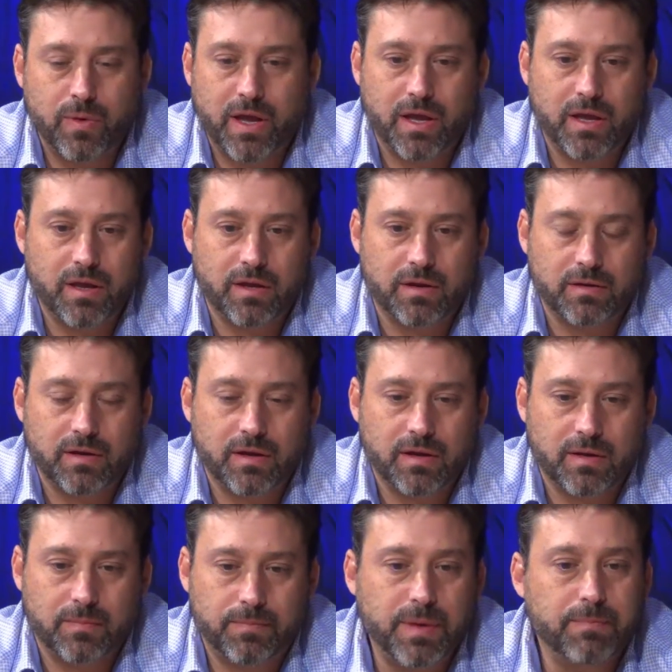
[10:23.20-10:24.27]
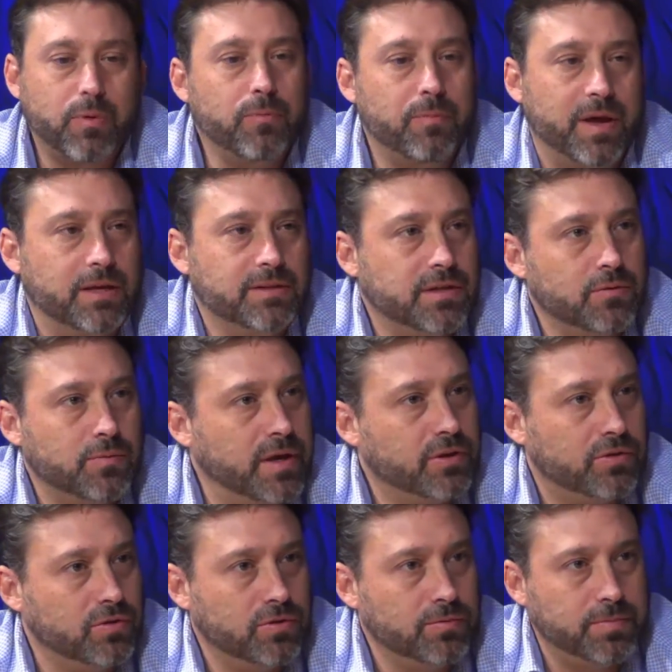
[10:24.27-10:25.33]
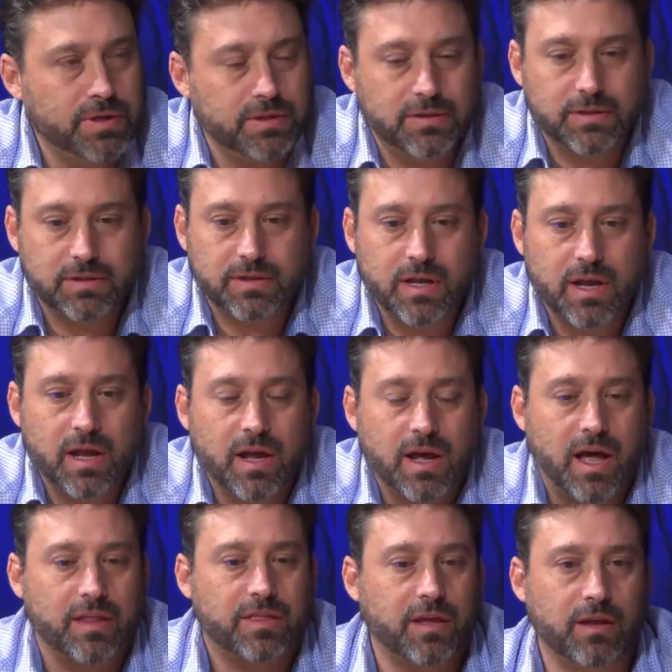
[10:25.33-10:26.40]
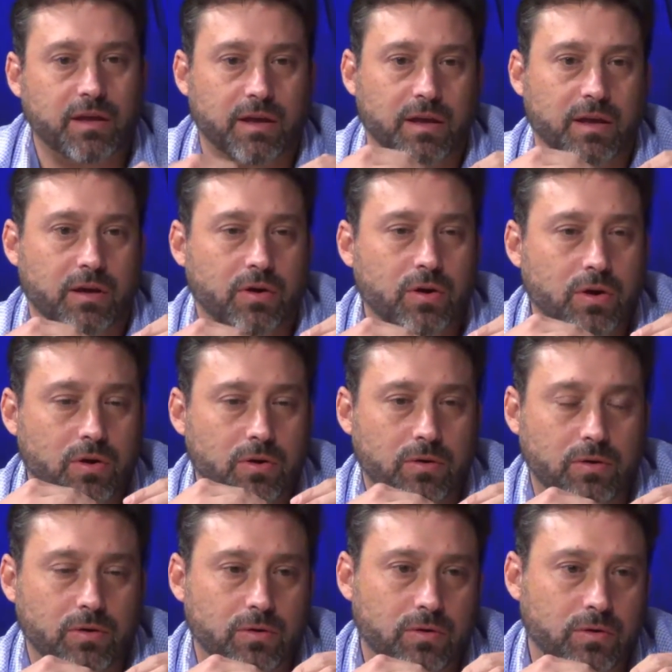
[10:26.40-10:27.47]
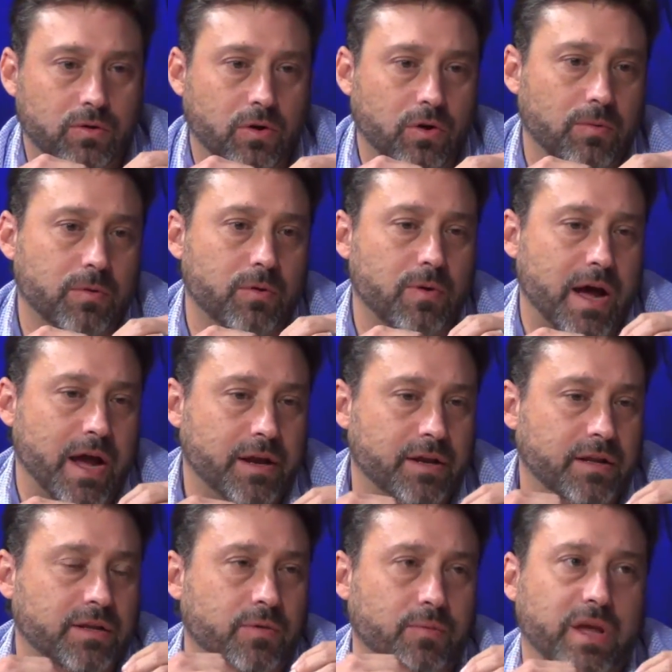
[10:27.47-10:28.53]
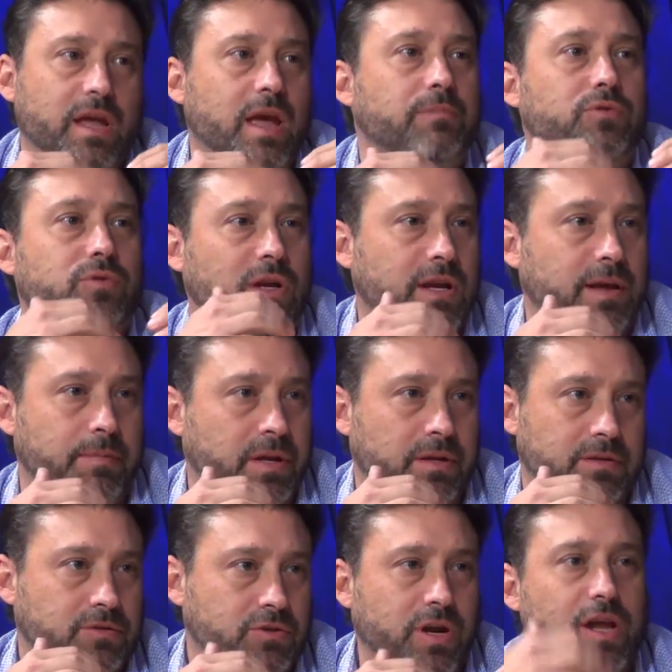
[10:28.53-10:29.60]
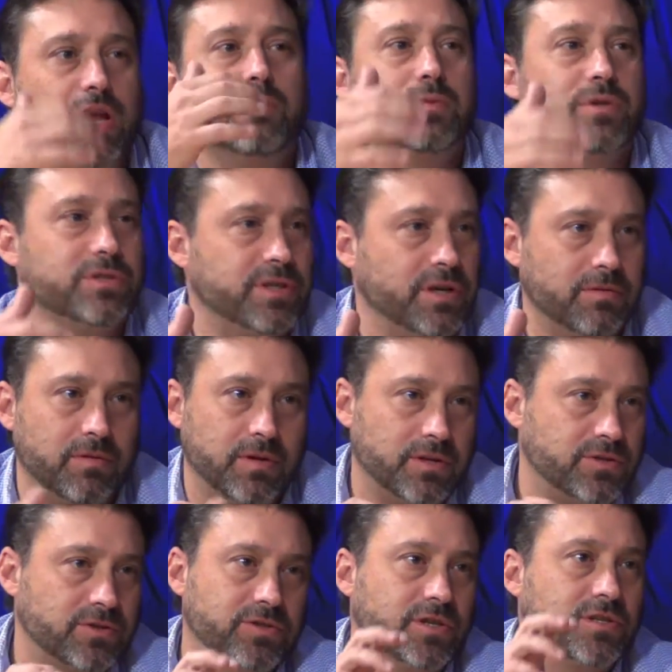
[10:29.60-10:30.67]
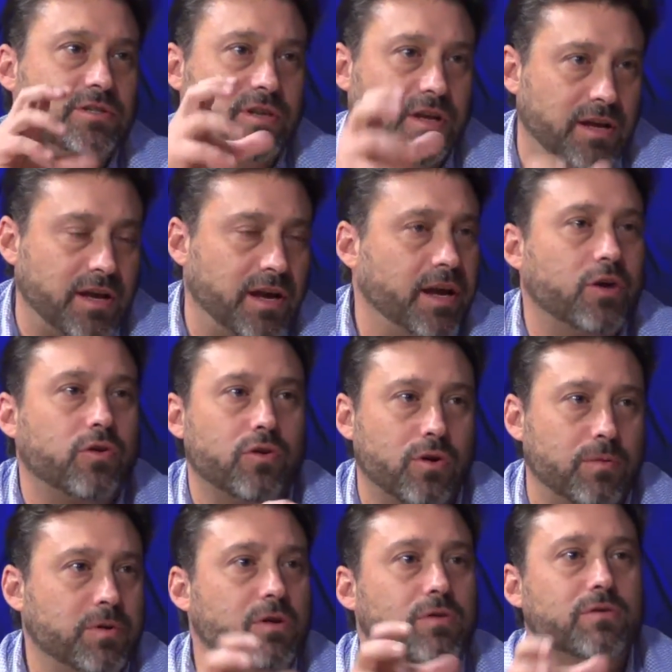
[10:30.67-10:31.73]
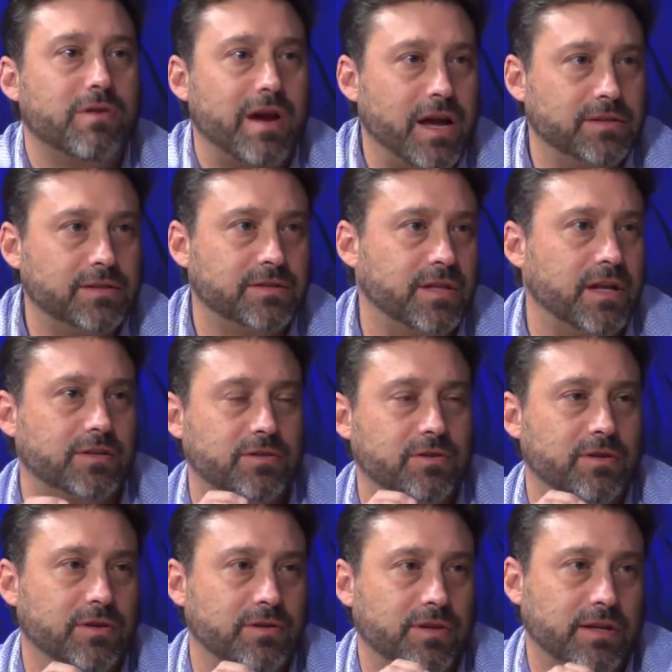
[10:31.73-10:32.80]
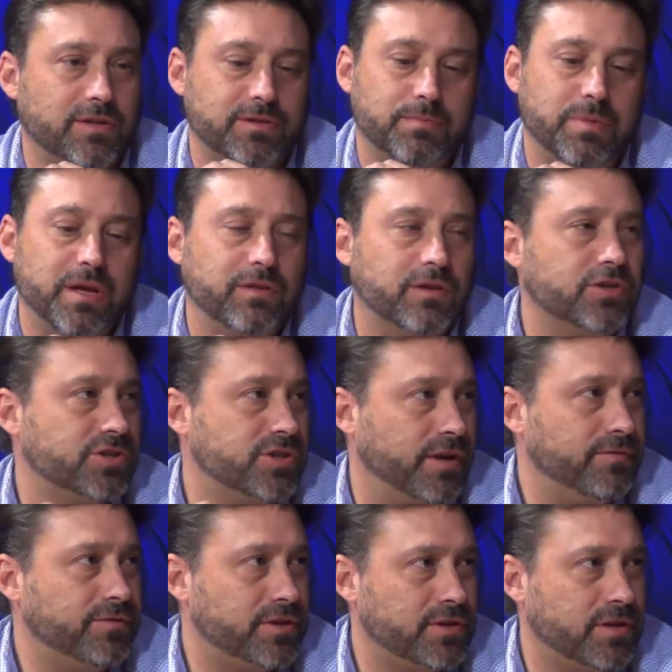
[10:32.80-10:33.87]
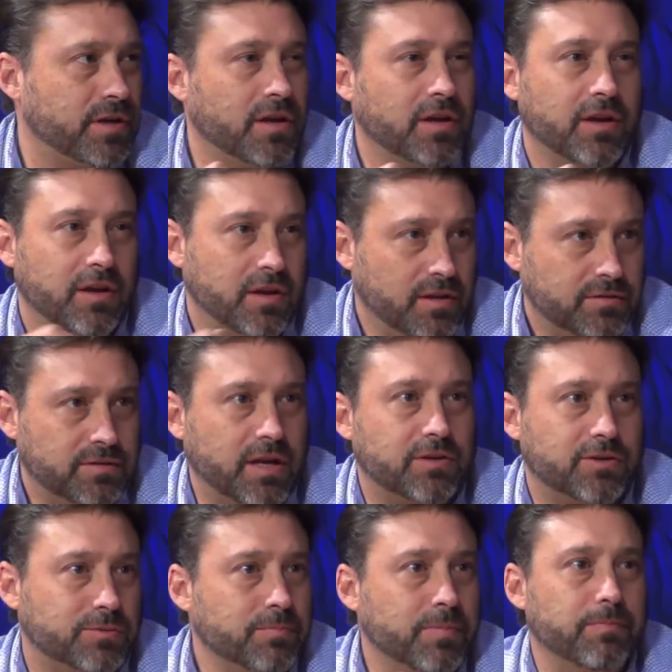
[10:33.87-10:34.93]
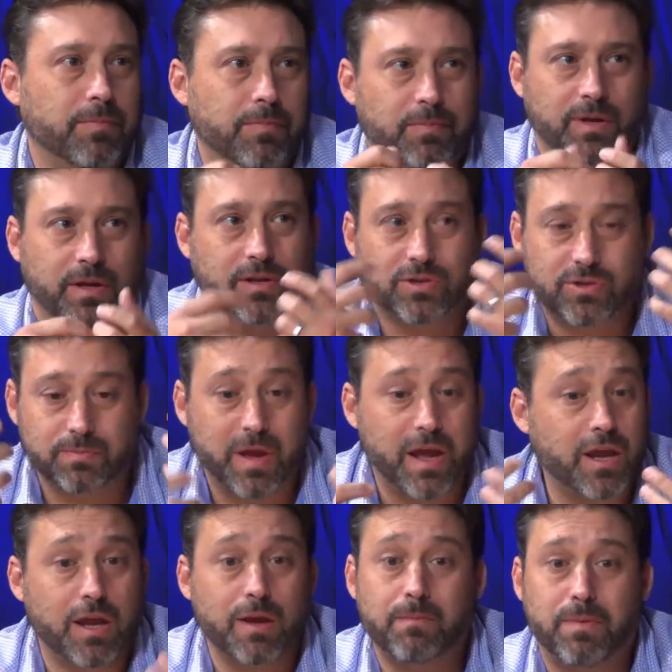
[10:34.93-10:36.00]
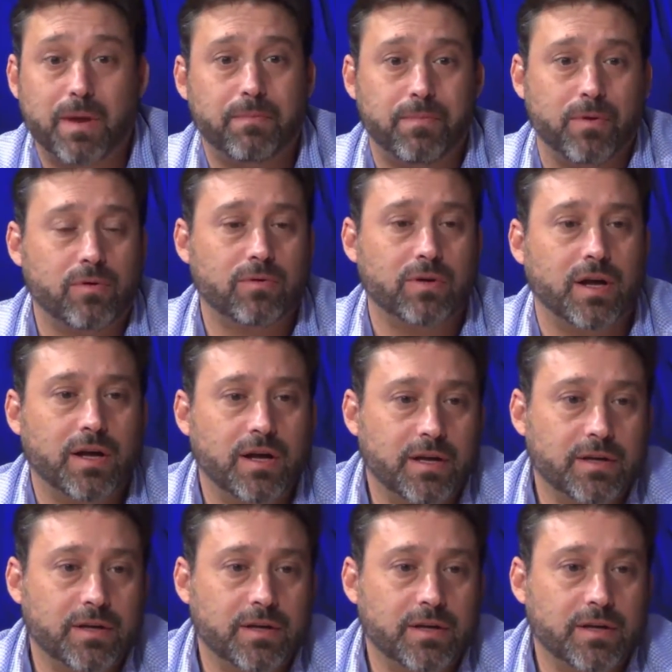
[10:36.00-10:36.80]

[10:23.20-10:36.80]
way and uh, people-based way to do business. I think uh, global-wide, it, we came to a limit. So in Brazil, it's just an economical crisis that's going that's being the shift. That's it's making people uh,